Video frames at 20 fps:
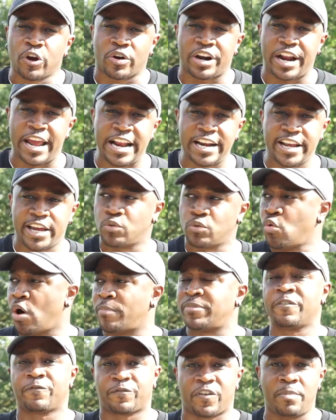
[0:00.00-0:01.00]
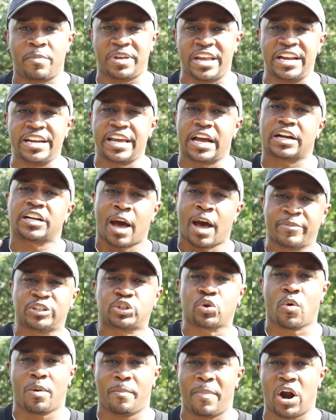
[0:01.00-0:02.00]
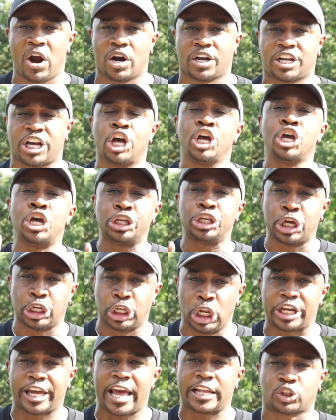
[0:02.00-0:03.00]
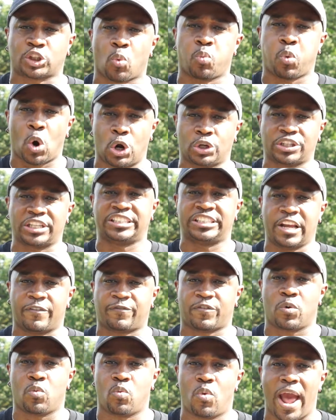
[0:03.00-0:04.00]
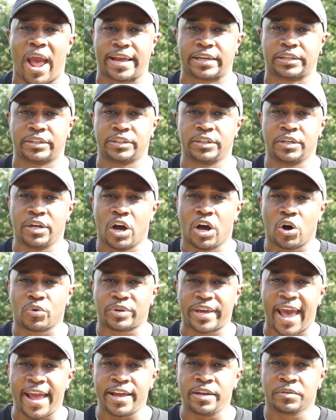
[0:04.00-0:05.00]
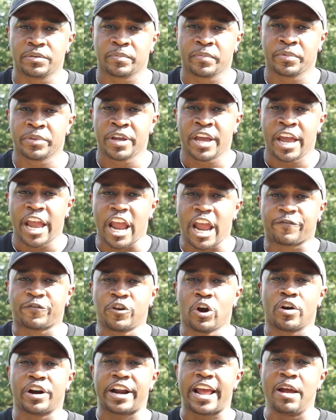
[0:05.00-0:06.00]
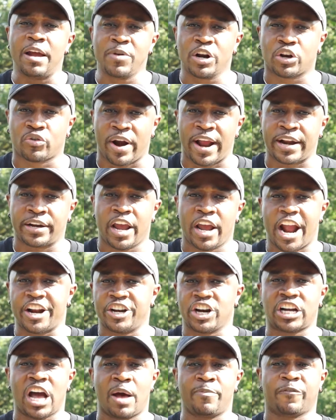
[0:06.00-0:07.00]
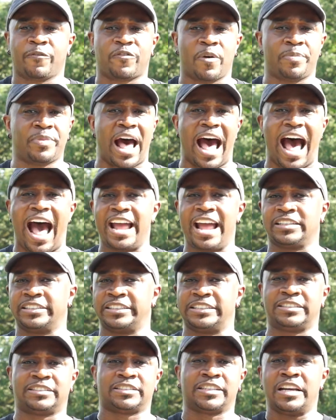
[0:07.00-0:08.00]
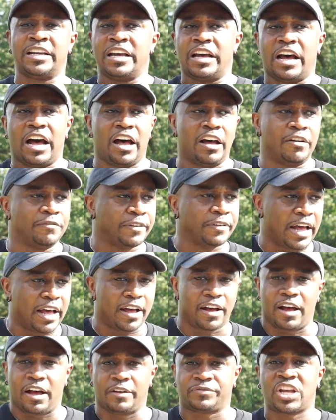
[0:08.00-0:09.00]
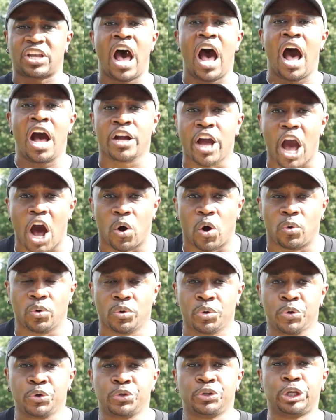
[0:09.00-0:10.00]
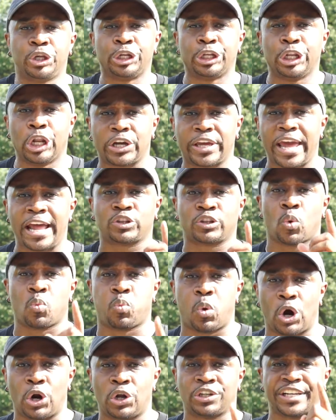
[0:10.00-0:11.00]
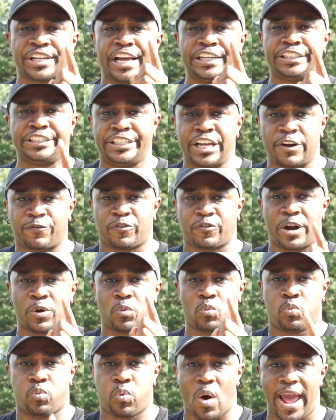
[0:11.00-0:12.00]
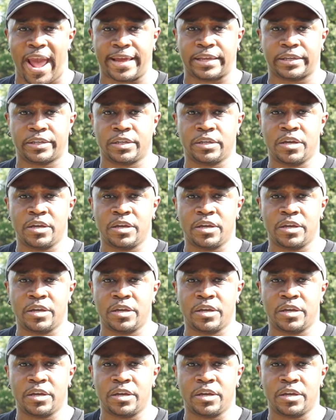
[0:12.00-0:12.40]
you're an Indian woman from India coming to America, you look at the world a different way, okay? If you're an immigrant and you're coming from the islands of, uh, of Tonga, you look at the world a different way.